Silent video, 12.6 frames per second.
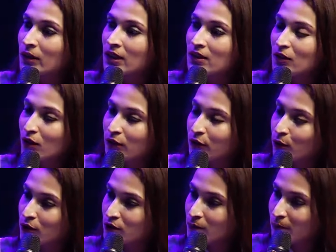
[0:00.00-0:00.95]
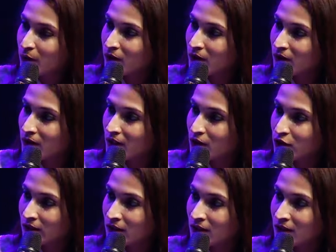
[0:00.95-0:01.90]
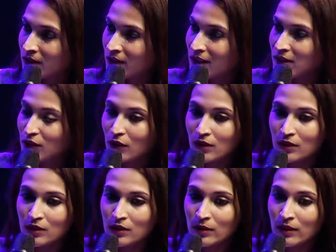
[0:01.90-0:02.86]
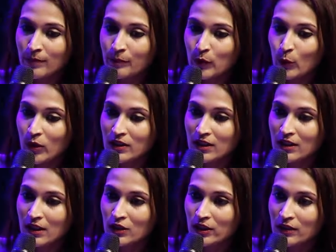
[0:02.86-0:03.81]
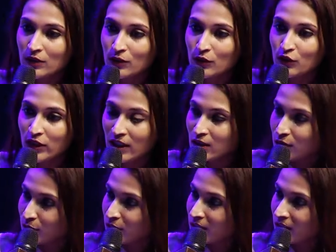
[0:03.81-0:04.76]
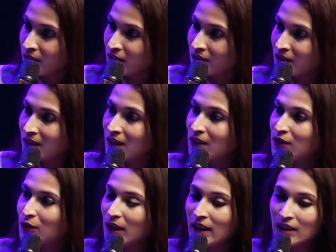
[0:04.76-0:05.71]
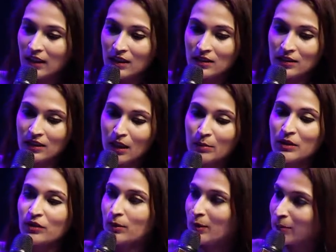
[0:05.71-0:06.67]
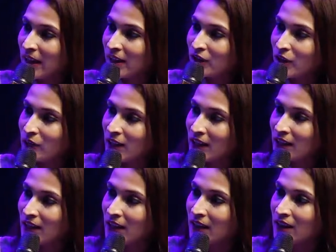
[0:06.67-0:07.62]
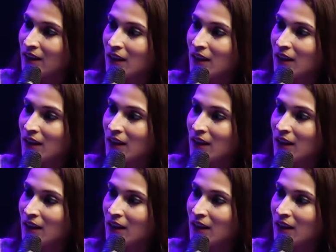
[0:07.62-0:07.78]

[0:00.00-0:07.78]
it's not forced upon each other. It's not um, wanting each other to change for the other. So I guess coming from a background like that,